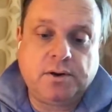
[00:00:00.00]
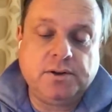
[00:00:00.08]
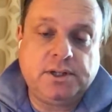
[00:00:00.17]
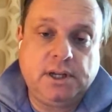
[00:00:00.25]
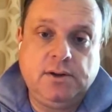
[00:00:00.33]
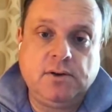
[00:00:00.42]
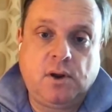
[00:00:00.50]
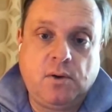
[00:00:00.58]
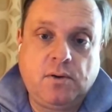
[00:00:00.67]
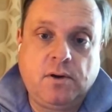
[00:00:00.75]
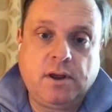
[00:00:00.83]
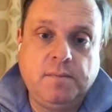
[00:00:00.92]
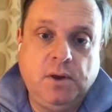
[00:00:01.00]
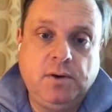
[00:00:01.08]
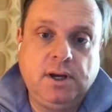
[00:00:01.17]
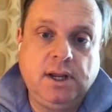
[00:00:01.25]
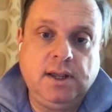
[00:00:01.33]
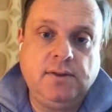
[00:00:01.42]
workers in your local
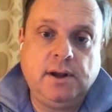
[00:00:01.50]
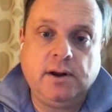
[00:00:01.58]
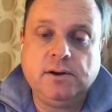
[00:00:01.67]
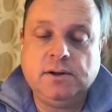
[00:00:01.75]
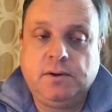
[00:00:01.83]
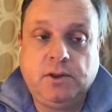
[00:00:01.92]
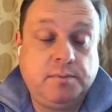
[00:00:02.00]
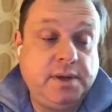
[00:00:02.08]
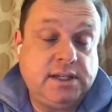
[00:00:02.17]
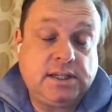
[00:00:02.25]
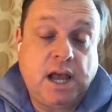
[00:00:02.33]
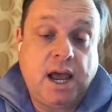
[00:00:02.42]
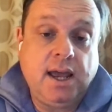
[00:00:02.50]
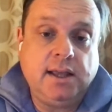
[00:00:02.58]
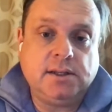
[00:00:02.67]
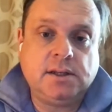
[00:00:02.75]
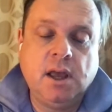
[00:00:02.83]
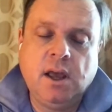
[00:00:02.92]
community. There'll be
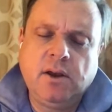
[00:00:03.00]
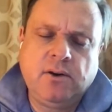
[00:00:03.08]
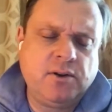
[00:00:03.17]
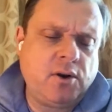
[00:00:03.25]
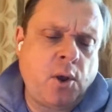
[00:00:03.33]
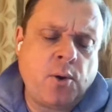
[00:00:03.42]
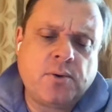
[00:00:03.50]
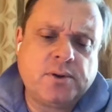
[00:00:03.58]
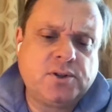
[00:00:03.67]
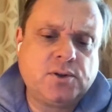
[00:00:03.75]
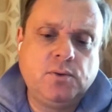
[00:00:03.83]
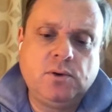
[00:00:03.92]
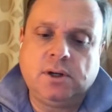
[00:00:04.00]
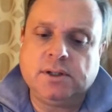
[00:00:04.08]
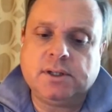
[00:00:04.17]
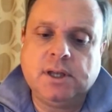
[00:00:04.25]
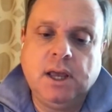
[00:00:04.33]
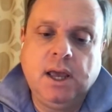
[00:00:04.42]
signs or local
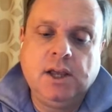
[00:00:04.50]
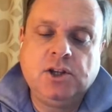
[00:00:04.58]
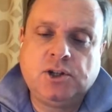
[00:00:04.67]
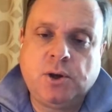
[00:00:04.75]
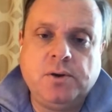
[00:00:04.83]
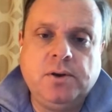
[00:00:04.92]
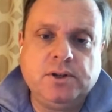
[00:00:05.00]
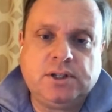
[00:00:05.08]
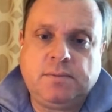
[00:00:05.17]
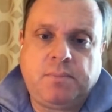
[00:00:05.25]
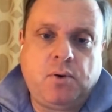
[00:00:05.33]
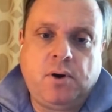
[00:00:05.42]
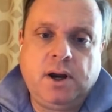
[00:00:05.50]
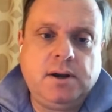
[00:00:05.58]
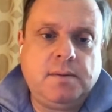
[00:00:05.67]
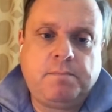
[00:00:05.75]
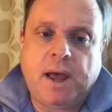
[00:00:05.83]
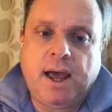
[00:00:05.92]
schools. Show your
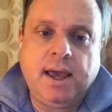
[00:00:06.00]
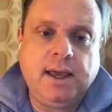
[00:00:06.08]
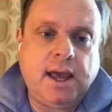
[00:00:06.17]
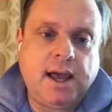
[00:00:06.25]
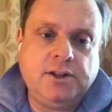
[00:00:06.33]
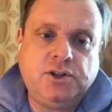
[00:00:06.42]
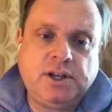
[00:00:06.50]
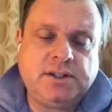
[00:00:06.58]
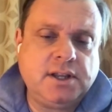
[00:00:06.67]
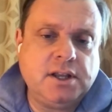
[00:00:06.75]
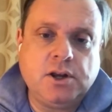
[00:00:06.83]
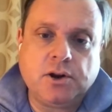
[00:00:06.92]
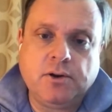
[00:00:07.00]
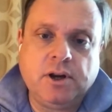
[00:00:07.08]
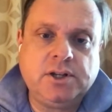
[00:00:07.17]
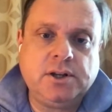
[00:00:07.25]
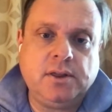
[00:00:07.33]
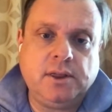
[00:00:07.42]
support by just
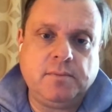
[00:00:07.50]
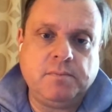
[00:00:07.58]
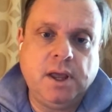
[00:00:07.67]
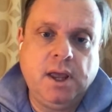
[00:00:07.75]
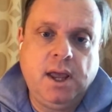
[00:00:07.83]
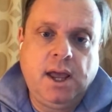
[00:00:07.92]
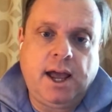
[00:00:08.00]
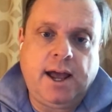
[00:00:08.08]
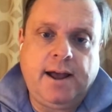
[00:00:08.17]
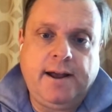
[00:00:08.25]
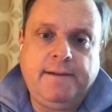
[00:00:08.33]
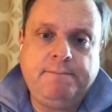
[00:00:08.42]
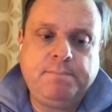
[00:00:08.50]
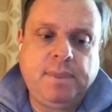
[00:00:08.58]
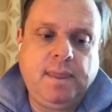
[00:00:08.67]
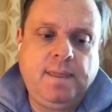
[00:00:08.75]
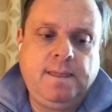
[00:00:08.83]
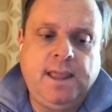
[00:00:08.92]
encouraging
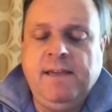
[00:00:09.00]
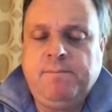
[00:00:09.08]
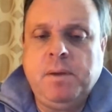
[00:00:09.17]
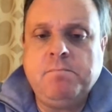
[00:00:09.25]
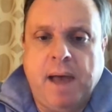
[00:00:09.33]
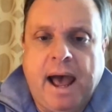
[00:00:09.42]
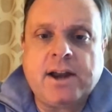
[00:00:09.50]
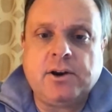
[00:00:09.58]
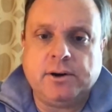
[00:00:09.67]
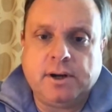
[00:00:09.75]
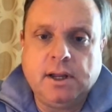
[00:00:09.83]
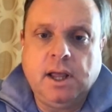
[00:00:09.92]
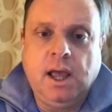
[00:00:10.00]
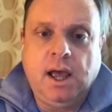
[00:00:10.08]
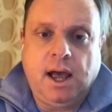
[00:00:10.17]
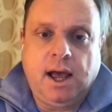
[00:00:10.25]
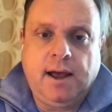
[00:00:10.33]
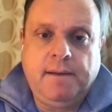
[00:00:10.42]
them. They've been battered.
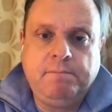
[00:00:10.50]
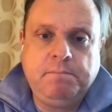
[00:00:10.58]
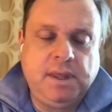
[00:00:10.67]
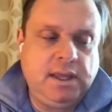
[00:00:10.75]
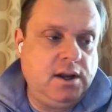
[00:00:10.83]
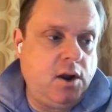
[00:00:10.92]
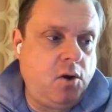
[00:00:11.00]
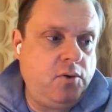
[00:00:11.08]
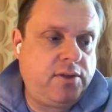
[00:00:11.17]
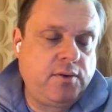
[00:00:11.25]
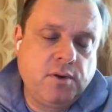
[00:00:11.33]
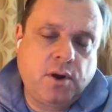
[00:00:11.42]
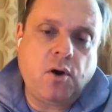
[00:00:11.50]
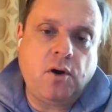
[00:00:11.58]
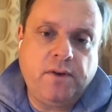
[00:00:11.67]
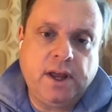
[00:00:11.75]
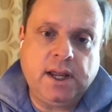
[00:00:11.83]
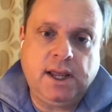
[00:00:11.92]
Through
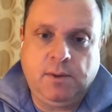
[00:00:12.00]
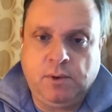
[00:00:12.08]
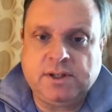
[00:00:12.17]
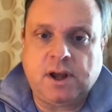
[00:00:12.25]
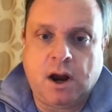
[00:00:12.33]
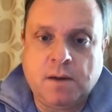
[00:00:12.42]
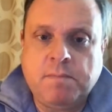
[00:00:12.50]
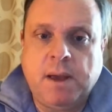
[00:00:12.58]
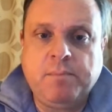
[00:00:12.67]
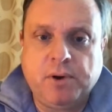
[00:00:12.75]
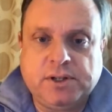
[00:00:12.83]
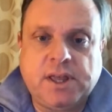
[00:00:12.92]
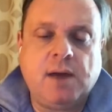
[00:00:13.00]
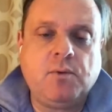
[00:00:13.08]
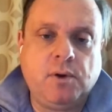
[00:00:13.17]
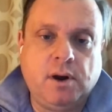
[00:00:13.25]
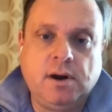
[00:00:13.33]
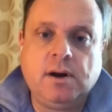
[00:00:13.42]
COVID, it was our members
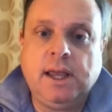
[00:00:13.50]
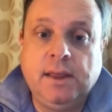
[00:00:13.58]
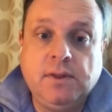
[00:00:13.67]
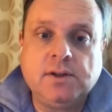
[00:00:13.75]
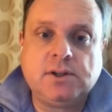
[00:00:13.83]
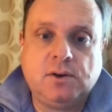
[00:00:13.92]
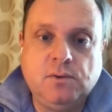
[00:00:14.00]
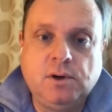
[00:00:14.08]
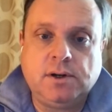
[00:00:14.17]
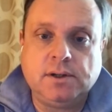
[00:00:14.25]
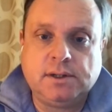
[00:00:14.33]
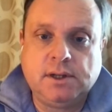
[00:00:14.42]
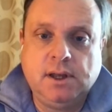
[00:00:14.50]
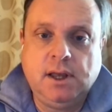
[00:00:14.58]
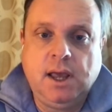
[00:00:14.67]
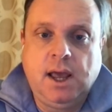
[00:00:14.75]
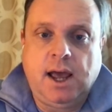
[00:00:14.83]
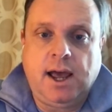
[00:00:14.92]
that were in the schools
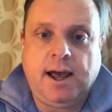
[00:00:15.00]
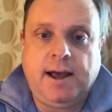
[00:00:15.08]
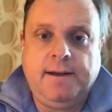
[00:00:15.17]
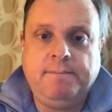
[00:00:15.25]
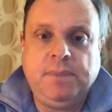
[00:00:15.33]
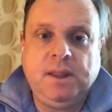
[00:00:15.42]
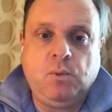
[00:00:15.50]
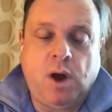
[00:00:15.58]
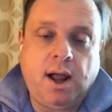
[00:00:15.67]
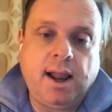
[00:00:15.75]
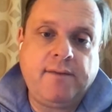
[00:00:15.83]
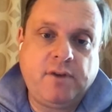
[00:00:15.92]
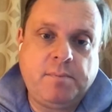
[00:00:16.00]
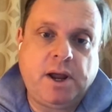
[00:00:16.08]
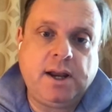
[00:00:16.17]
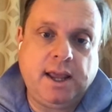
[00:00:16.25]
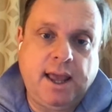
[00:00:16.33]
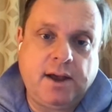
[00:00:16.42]
while
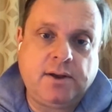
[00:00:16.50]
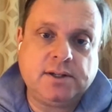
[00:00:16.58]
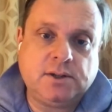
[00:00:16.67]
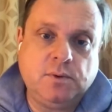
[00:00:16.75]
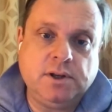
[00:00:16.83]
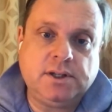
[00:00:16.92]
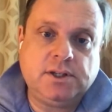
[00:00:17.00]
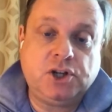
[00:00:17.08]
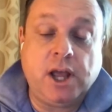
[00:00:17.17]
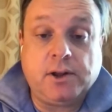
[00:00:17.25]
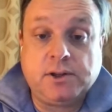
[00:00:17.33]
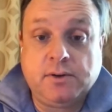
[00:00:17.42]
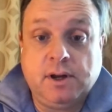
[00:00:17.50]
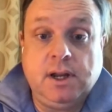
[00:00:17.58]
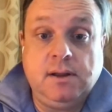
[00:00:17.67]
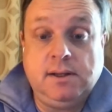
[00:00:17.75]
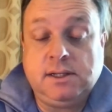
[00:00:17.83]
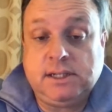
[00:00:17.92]
everybody else was
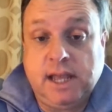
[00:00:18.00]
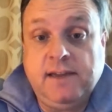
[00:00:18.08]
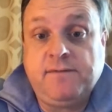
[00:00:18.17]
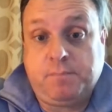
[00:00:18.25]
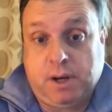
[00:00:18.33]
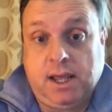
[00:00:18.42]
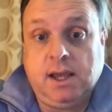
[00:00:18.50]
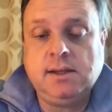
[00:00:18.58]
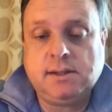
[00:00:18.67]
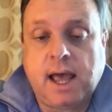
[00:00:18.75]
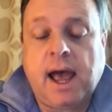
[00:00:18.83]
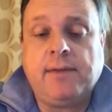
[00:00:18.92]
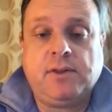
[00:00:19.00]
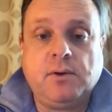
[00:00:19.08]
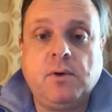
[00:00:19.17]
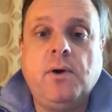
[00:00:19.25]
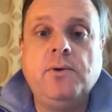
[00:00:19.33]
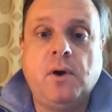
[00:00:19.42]
sheltering in safe place at
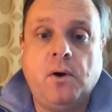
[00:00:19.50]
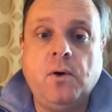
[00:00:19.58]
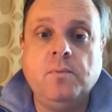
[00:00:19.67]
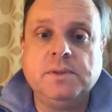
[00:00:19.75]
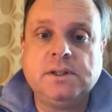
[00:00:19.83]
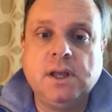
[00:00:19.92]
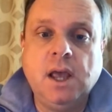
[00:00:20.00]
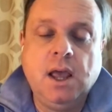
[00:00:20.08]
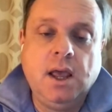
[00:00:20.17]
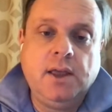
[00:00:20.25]
their own homes.